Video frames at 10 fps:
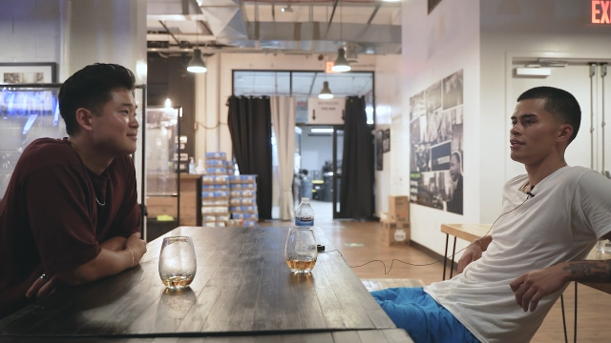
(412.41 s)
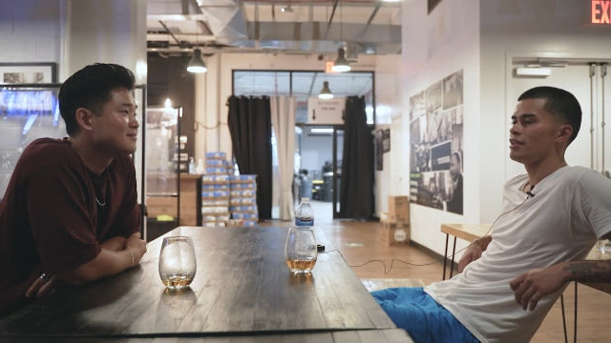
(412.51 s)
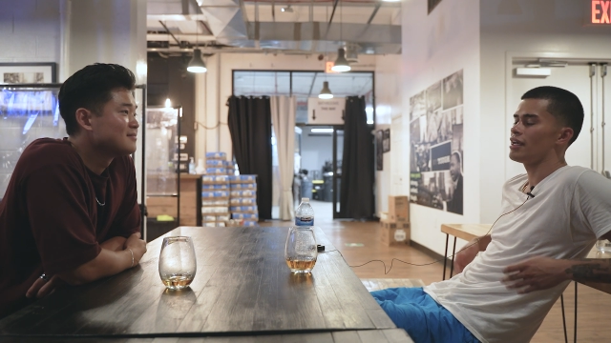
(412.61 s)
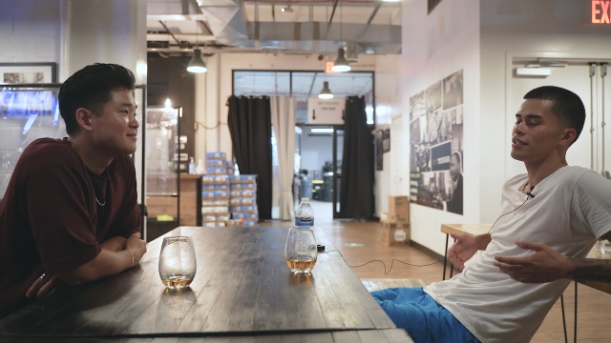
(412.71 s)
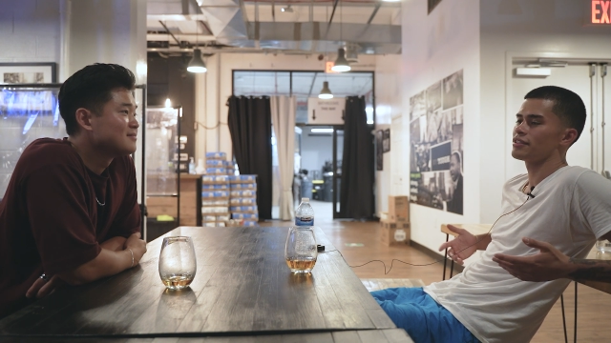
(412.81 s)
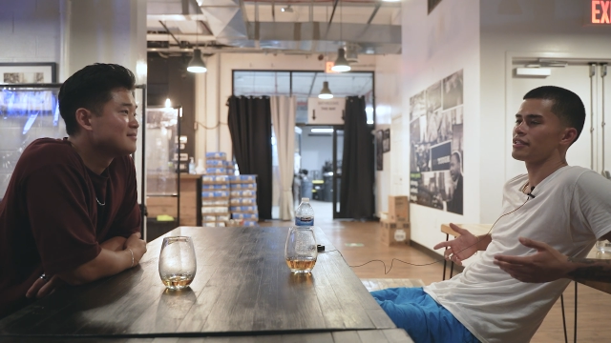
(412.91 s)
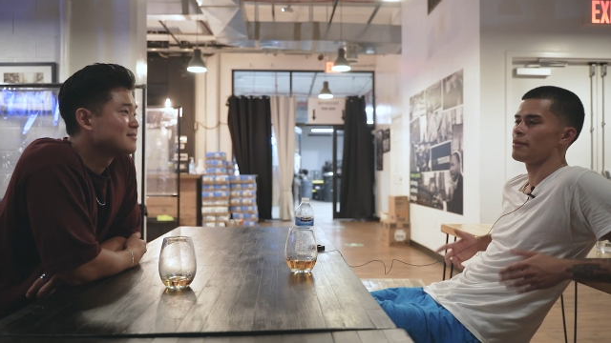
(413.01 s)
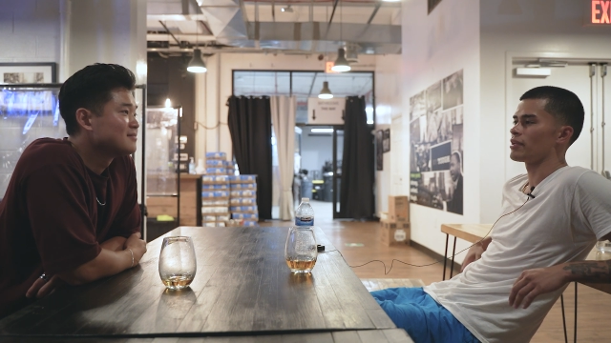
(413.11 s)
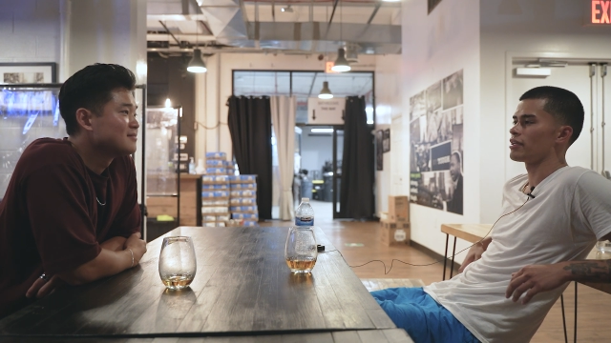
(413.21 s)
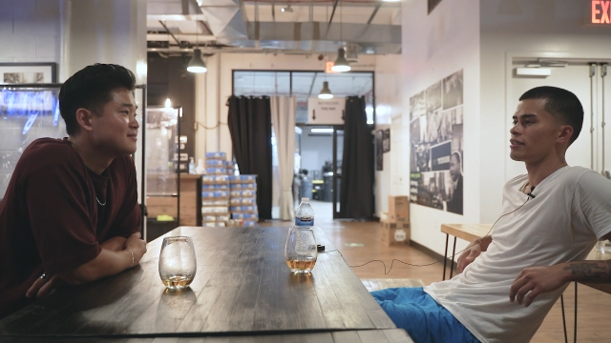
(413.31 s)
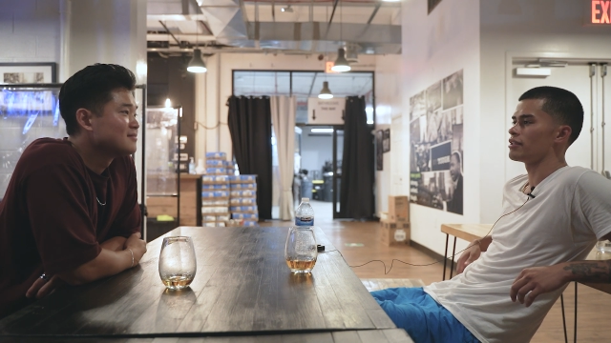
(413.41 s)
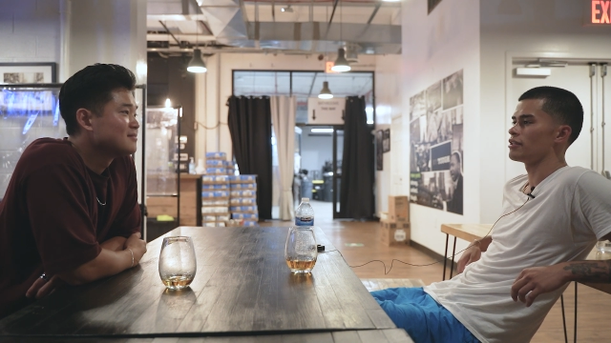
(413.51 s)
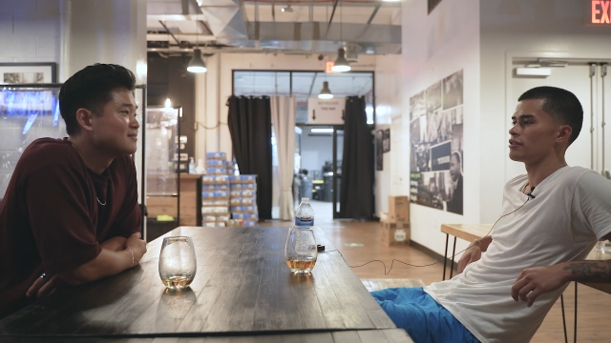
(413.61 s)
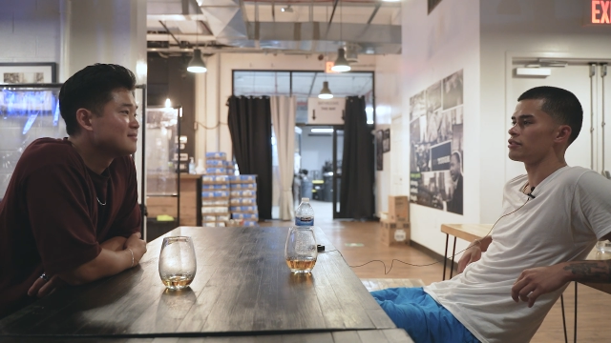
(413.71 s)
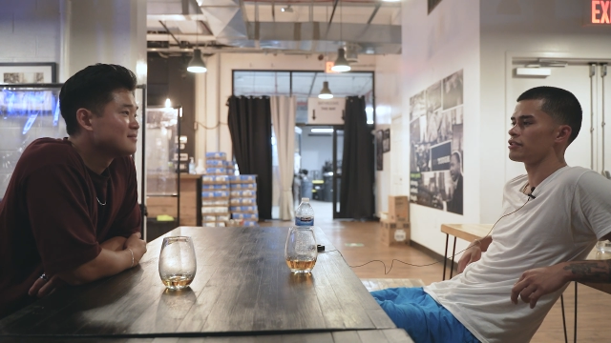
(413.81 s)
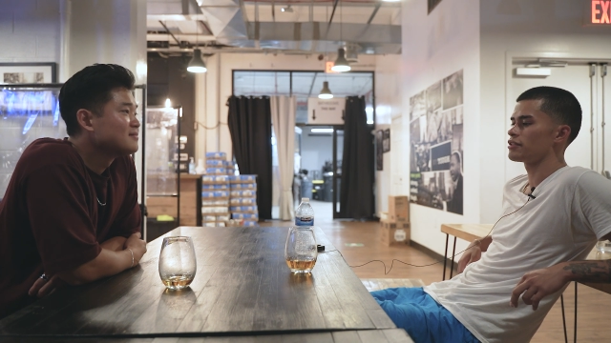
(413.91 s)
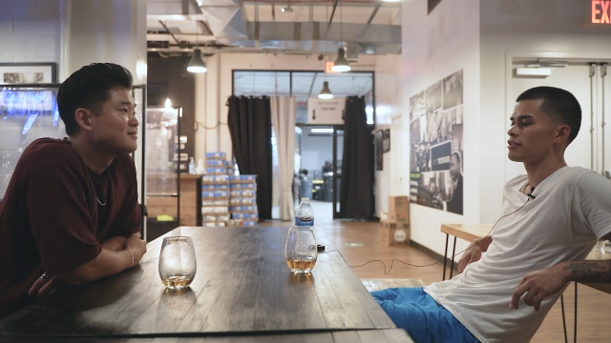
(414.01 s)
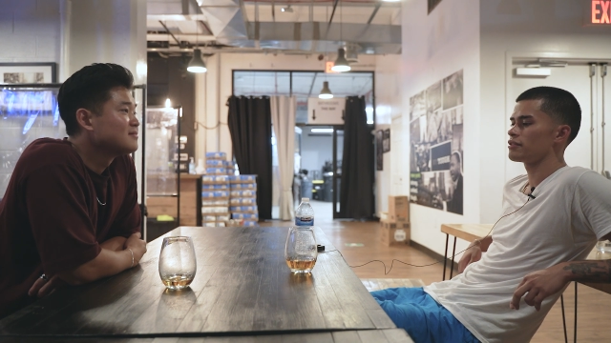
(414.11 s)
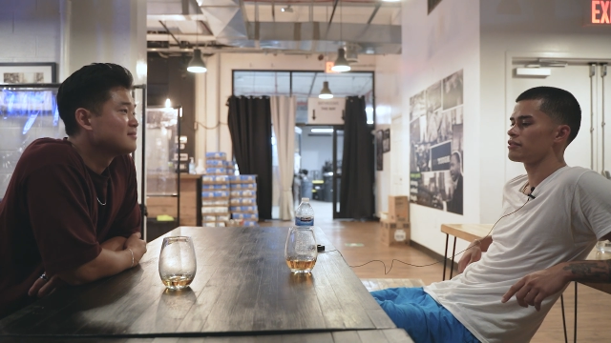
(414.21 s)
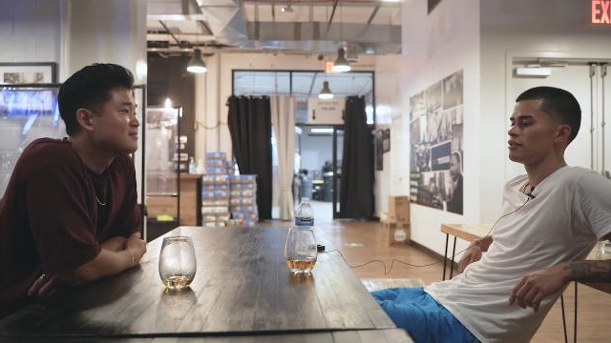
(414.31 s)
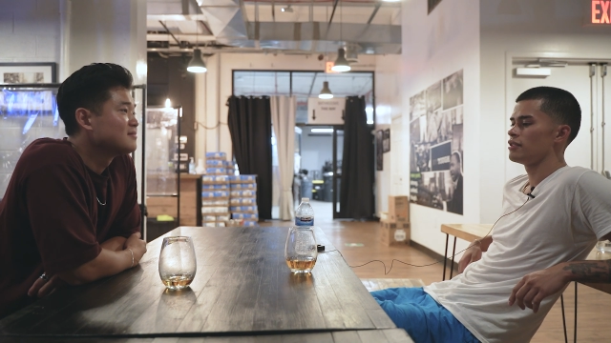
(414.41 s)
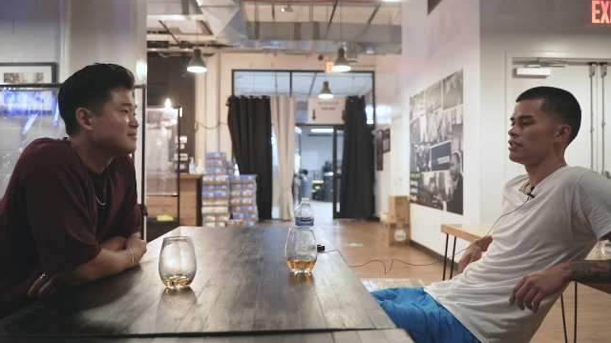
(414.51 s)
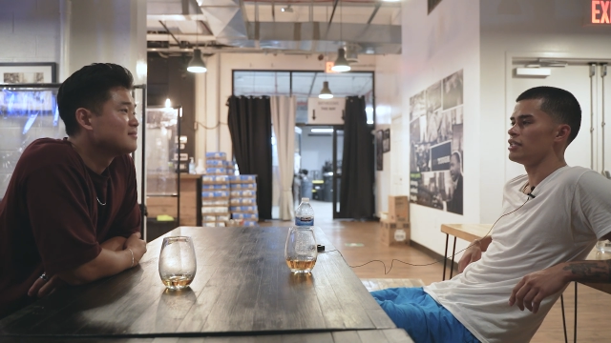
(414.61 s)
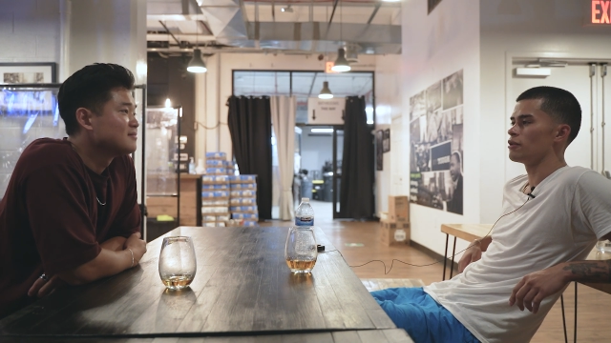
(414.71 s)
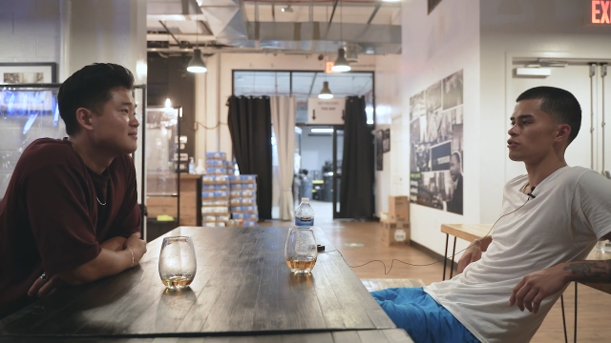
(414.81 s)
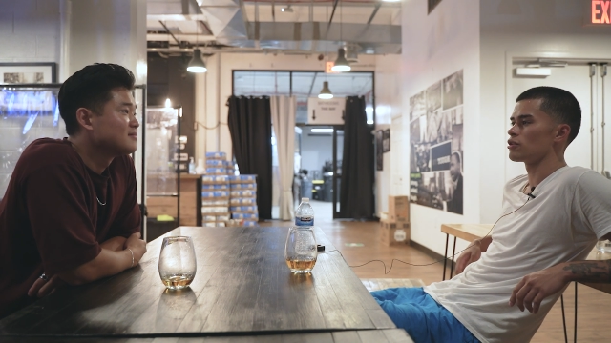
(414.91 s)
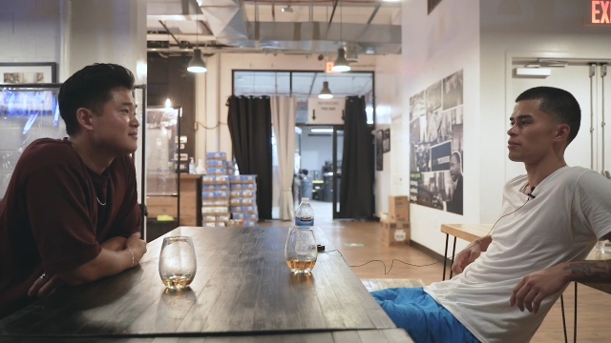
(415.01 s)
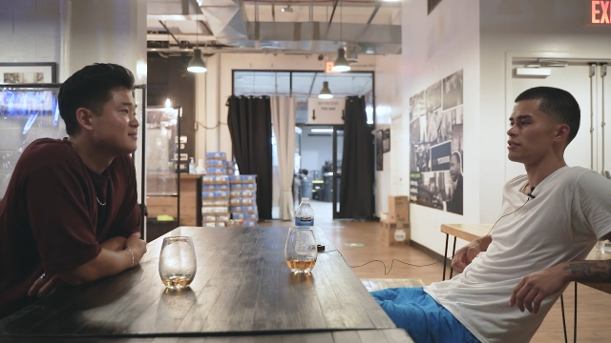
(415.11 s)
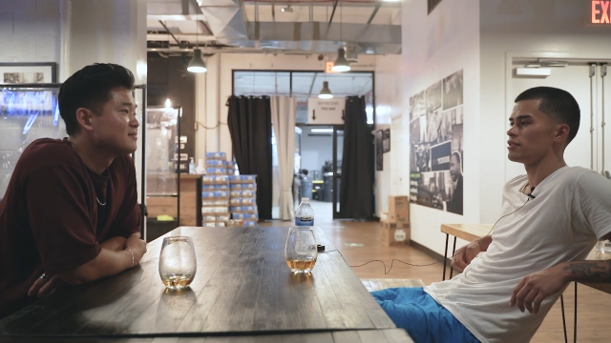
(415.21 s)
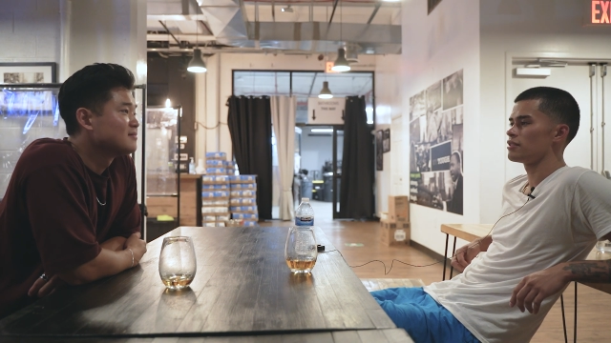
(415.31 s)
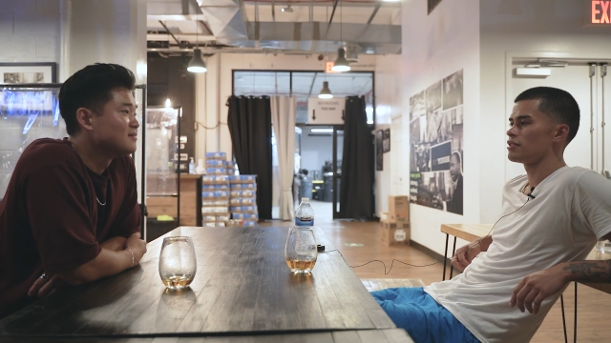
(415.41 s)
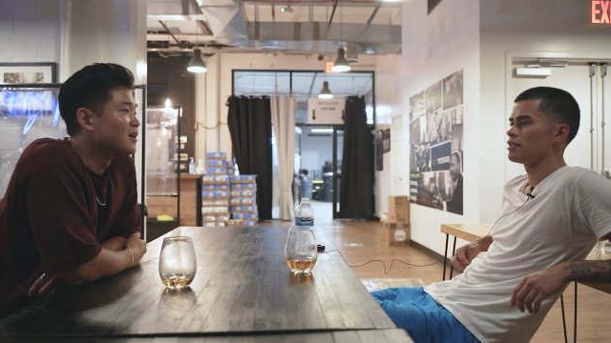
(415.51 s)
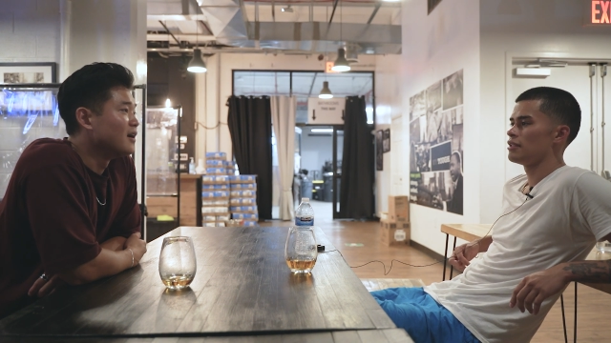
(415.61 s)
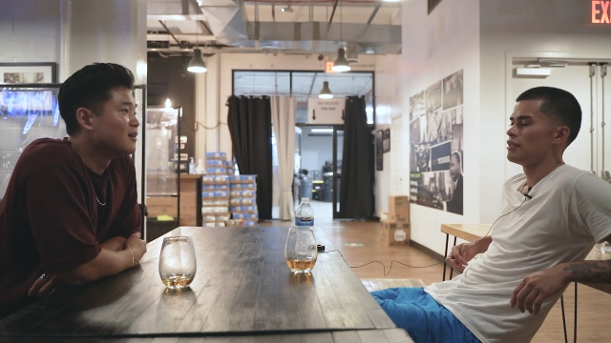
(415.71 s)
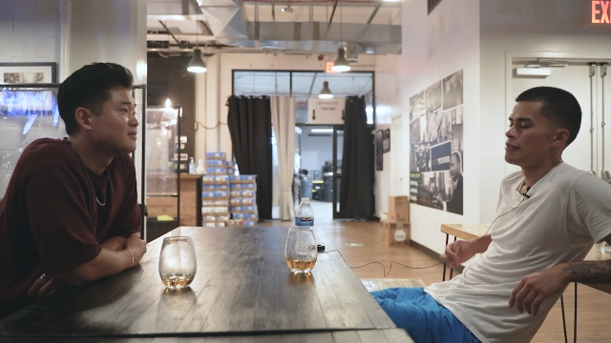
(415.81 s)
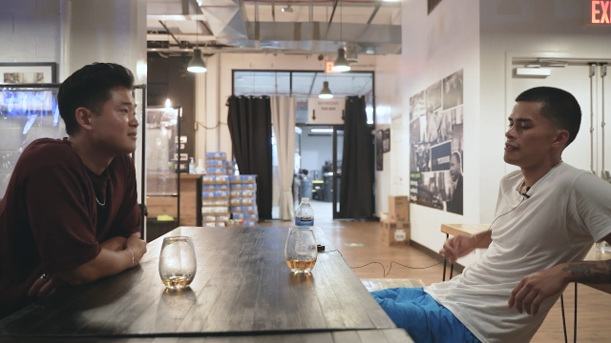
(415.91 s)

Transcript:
Speaker 1: yeah, it's the same thing. You know, it's just ego tripping. Yeah.